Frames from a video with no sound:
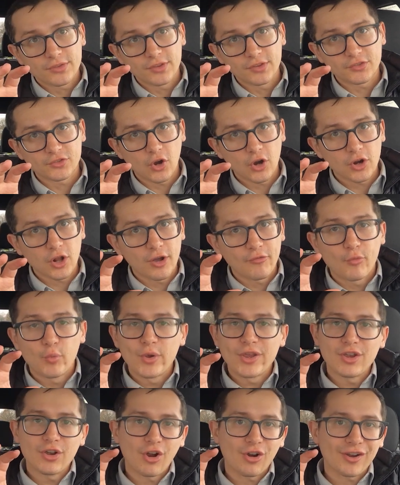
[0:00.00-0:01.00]
to start off,
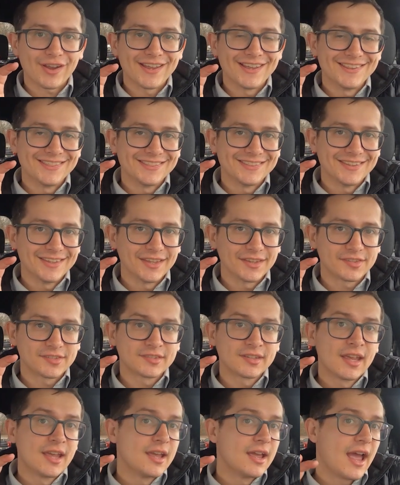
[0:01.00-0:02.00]
we are in
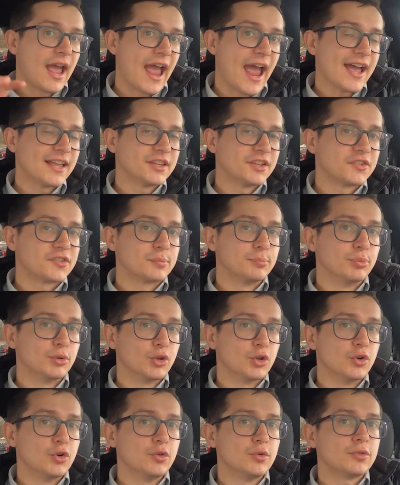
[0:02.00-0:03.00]
this Atlas
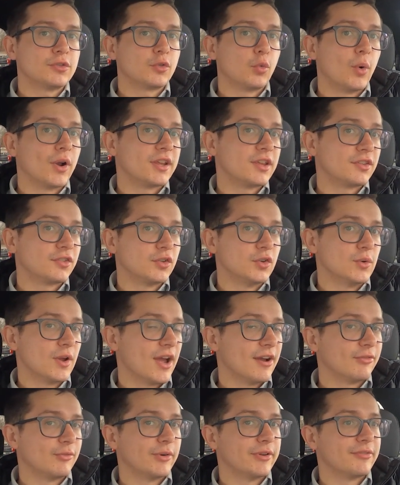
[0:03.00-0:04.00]
Blue
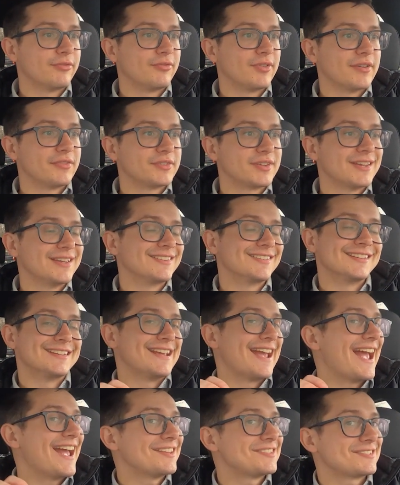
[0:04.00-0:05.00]
22 F-150. It's
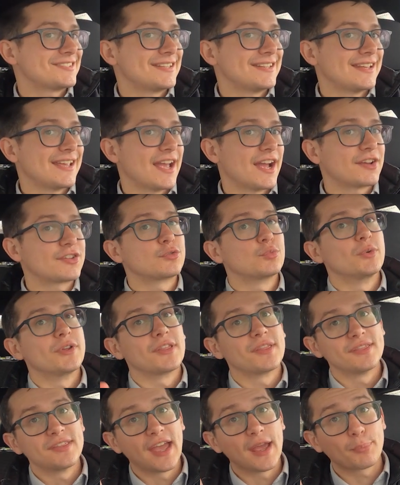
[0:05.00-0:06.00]
an STX
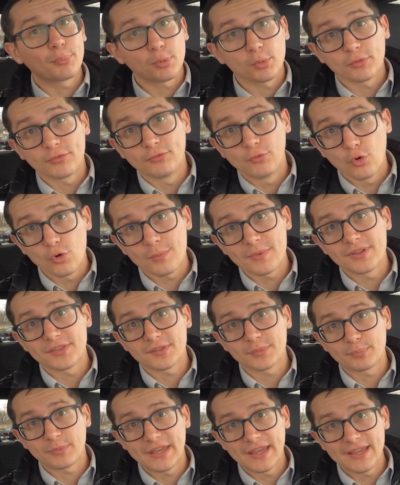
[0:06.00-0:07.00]
with that
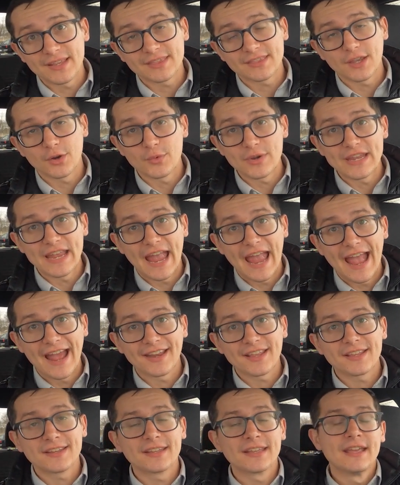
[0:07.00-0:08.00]
performance kit that we
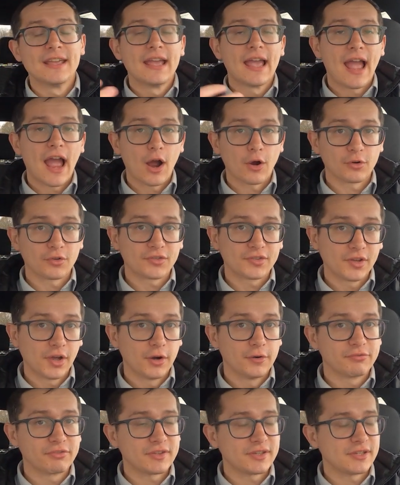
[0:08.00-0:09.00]
added
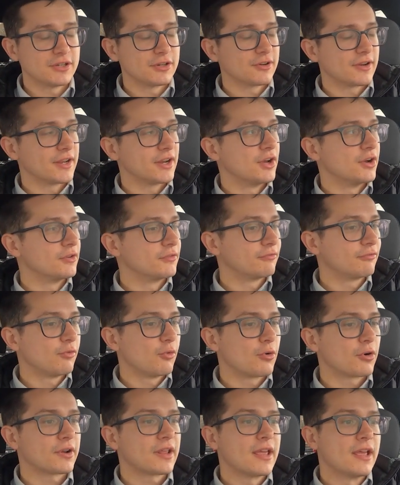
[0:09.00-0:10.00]
ourselves here at Hunt
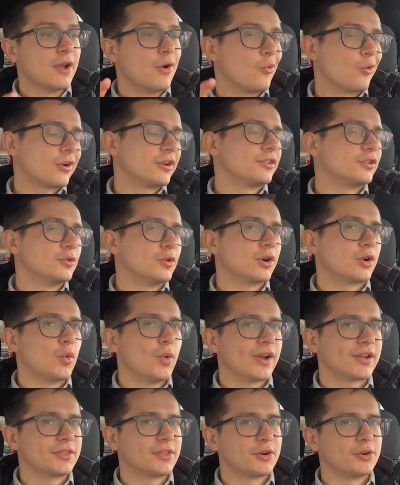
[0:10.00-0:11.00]
Ford. We're going to do a
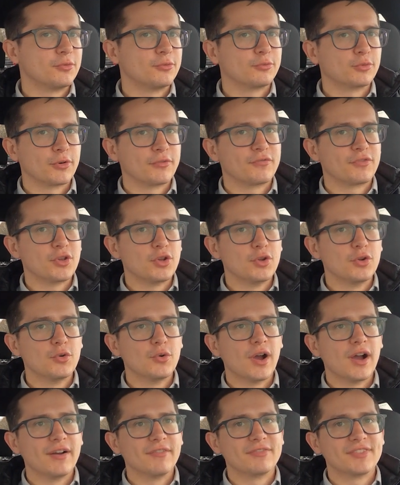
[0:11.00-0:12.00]
quick little
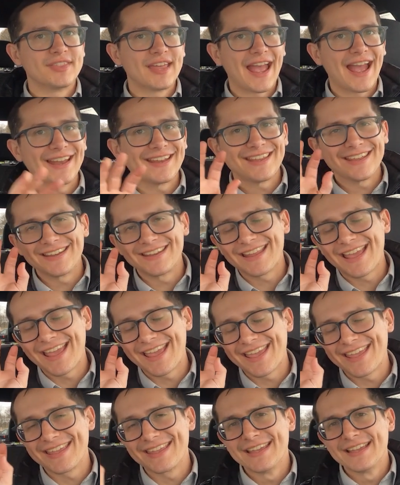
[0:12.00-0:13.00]
review of that in
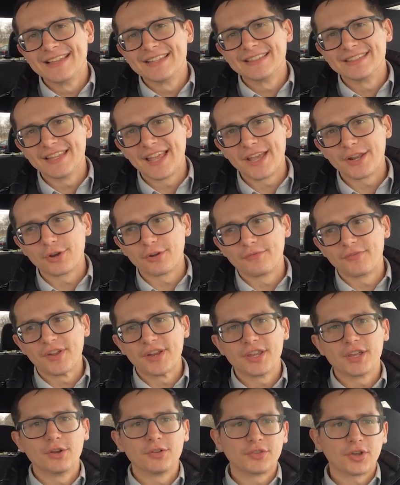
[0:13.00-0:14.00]
a later
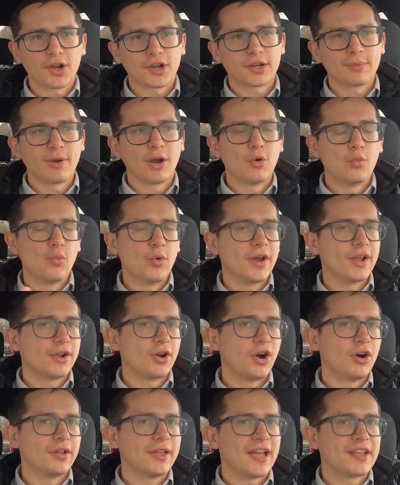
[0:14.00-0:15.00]
video, talking about
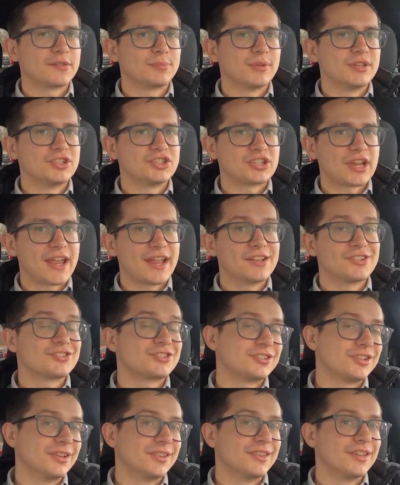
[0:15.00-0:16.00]
what all has been
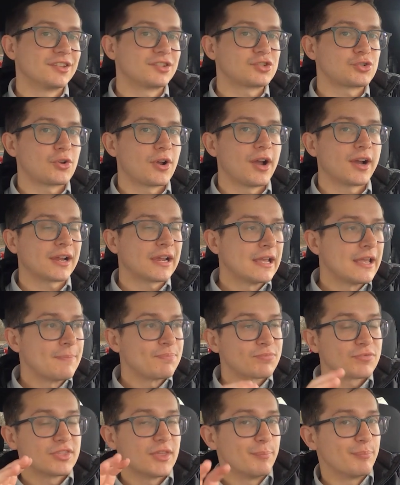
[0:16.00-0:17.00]
changed to this truck.
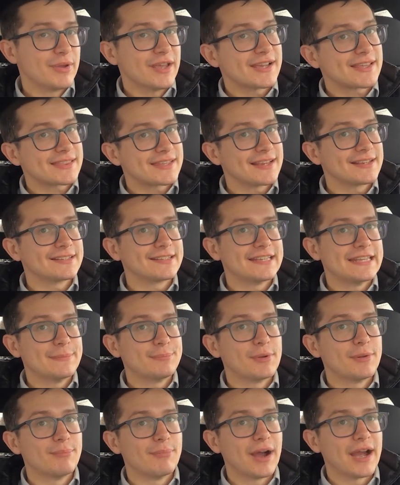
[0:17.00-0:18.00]
The big thing to
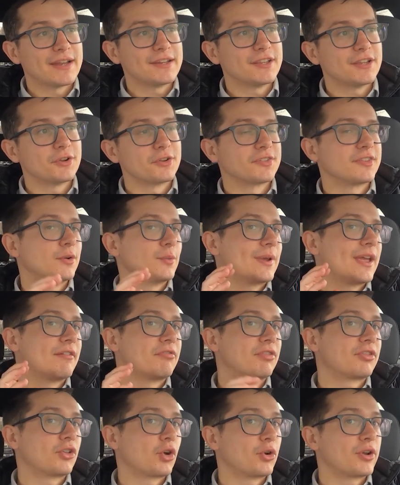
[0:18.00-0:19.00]
keep in mind here is that we
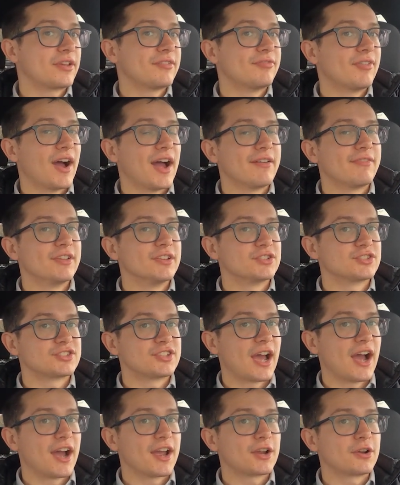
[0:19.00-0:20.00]
have
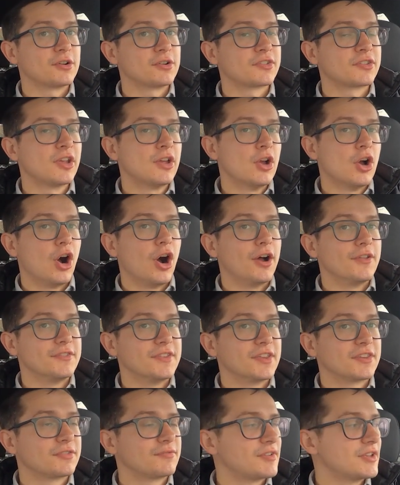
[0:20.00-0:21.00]
35-inch tires
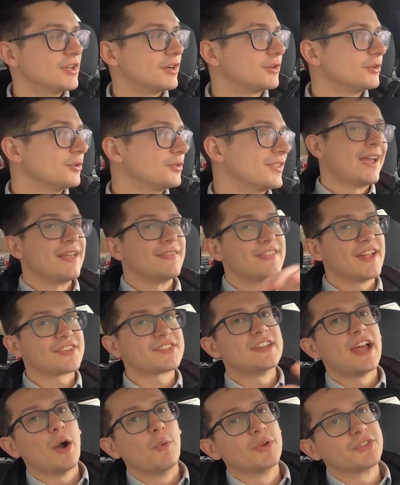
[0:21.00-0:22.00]
on this vehicle.
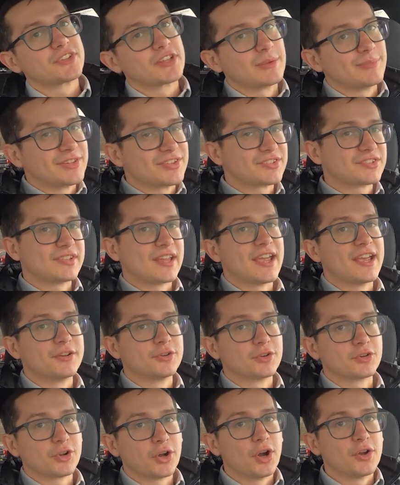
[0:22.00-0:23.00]
That's not what's going to be
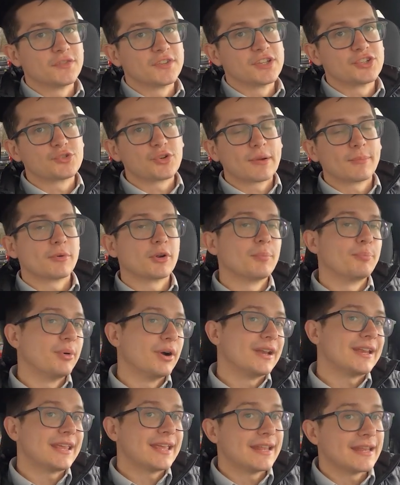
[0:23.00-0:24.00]
standard on the Tremor,
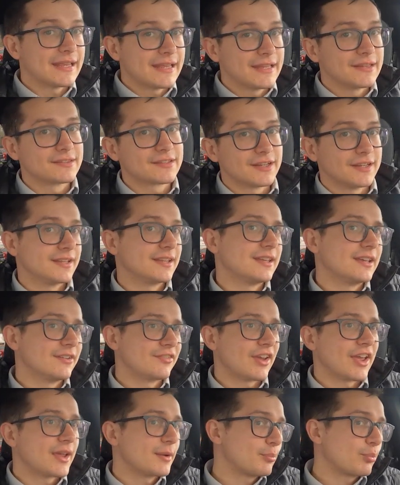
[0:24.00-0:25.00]
but it is going to
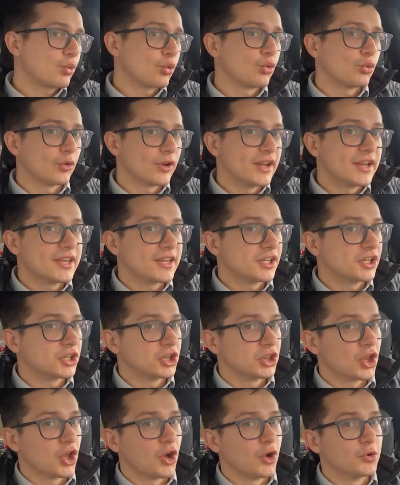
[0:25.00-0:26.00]
give a pretty
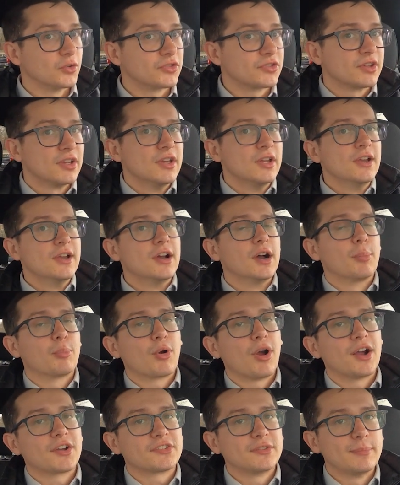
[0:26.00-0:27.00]
close
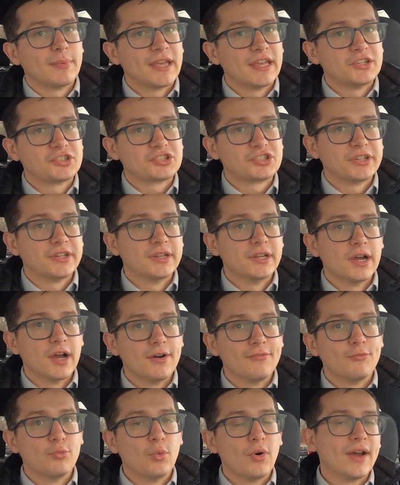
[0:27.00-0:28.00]
approximation
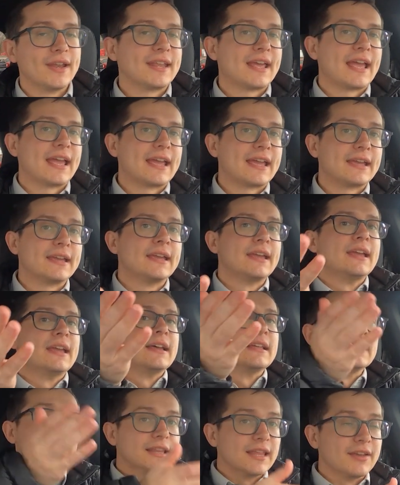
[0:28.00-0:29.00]
of what a
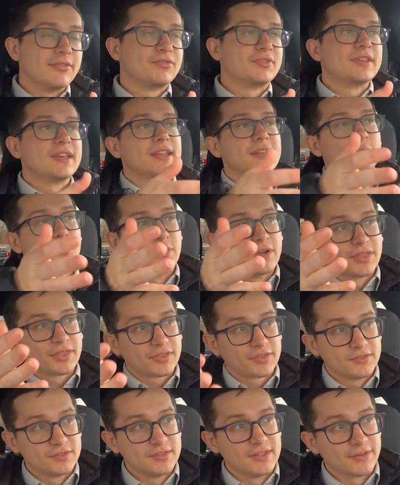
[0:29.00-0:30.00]
lifted
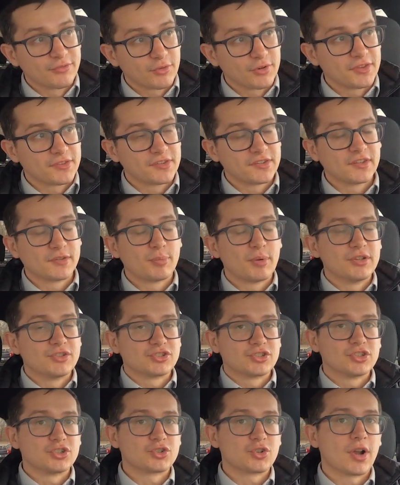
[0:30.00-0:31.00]
with different
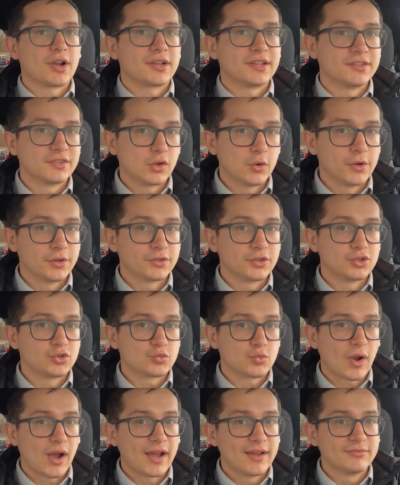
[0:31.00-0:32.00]
suspension truck is going to
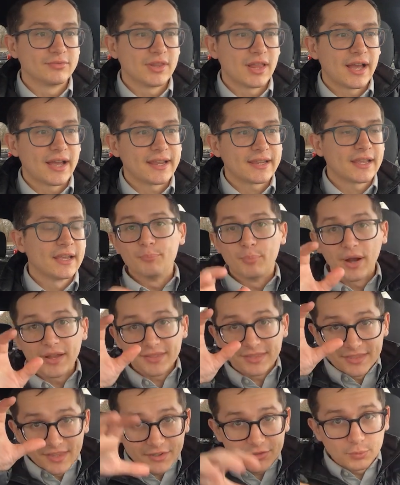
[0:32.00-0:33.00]
drive like.
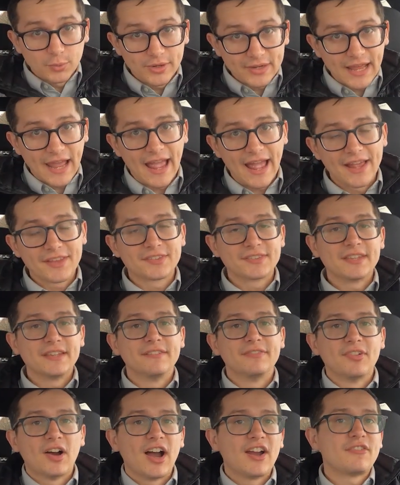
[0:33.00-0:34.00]
But this one has
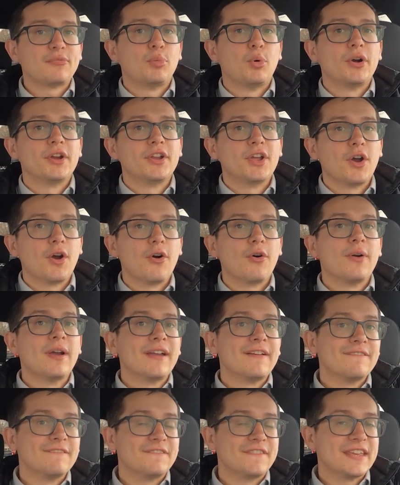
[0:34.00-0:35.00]
the 5.0
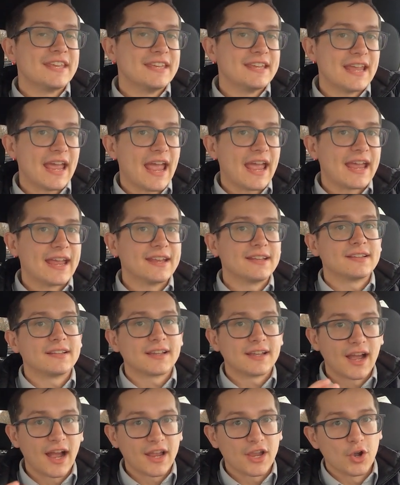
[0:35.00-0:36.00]
V8
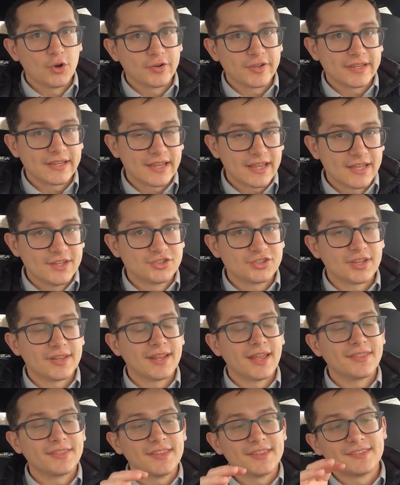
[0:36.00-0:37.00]
Coyote
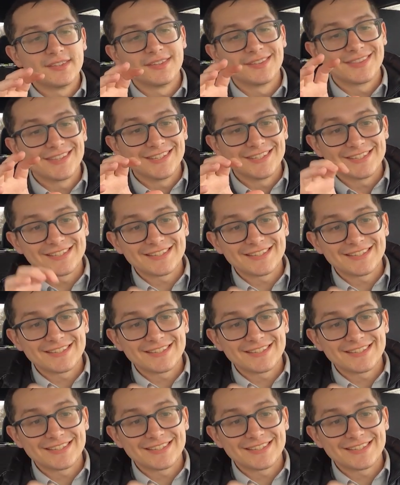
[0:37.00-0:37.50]
engine. Now this is the